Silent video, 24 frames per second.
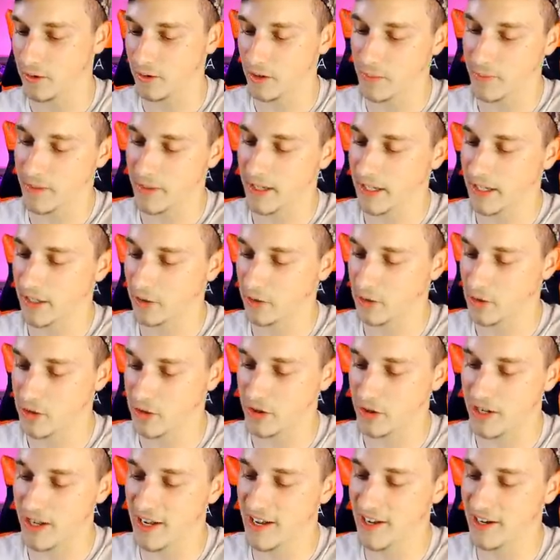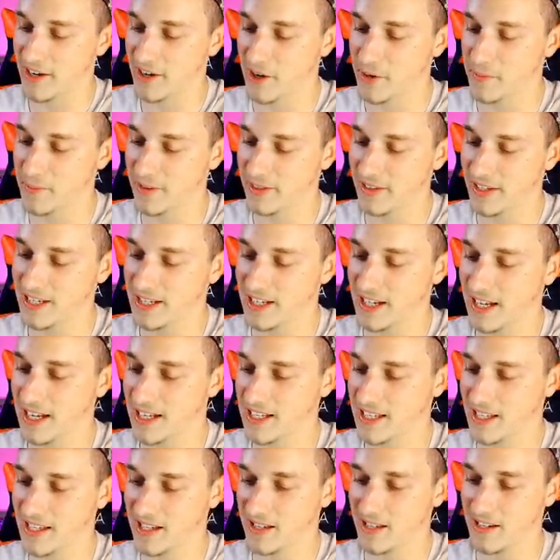want to be a killjoy and open these
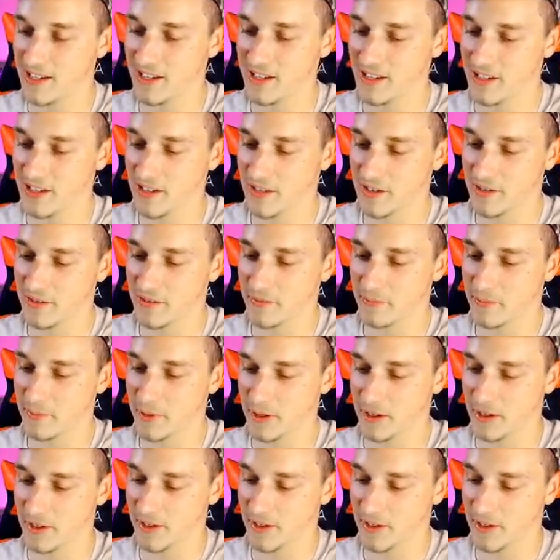later. But